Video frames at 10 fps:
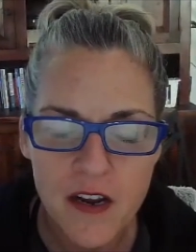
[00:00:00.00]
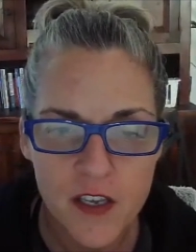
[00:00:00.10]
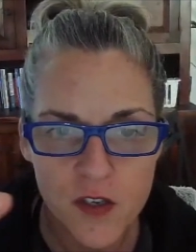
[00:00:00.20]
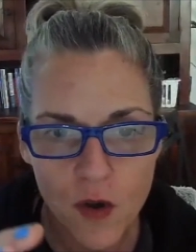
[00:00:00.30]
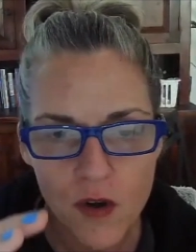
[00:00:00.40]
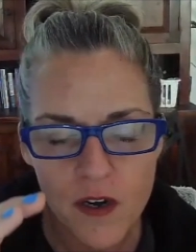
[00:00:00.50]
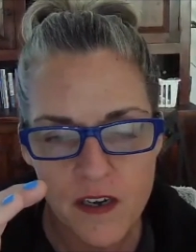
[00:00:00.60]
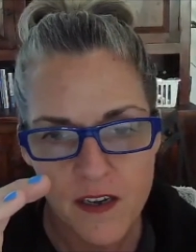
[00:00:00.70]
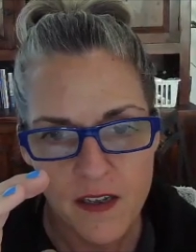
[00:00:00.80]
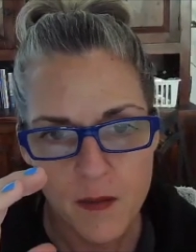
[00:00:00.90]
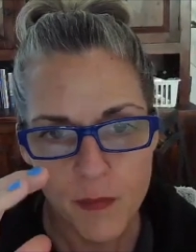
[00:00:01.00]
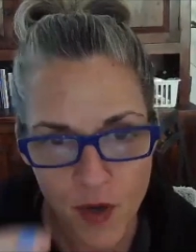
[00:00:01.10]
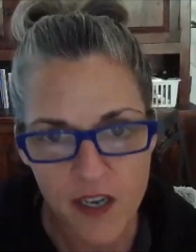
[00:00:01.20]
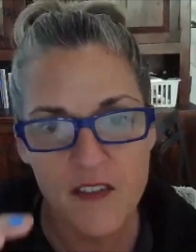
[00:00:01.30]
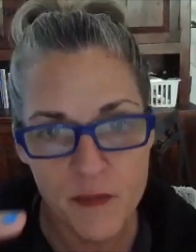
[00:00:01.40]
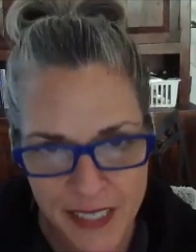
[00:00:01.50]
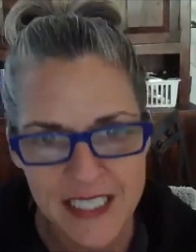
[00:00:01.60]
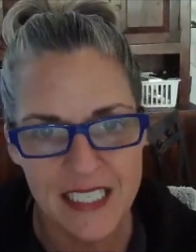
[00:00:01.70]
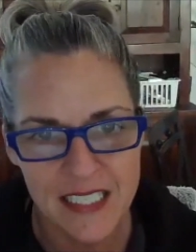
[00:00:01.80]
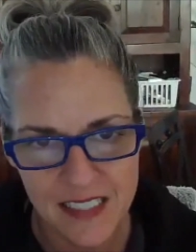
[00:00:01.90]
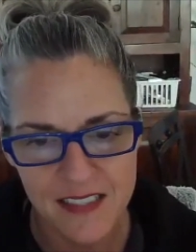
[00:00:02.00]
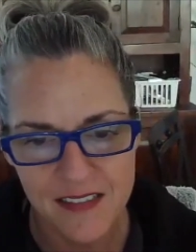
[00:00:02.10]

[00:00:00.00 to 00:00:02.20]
your book of business.